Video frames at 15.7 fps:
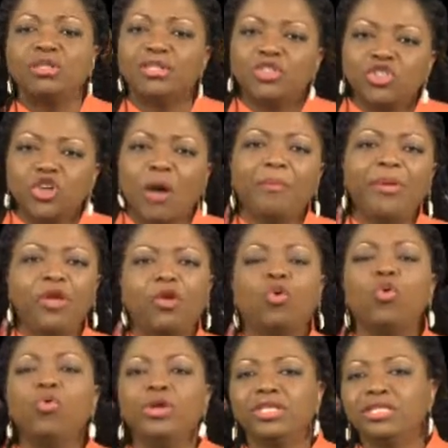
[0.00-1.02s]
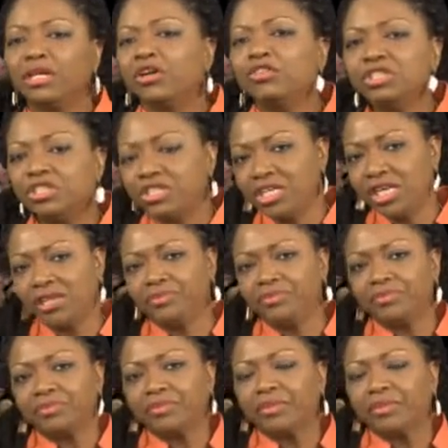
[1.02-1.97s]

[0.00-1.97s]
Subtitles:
the topic, who is a Christian?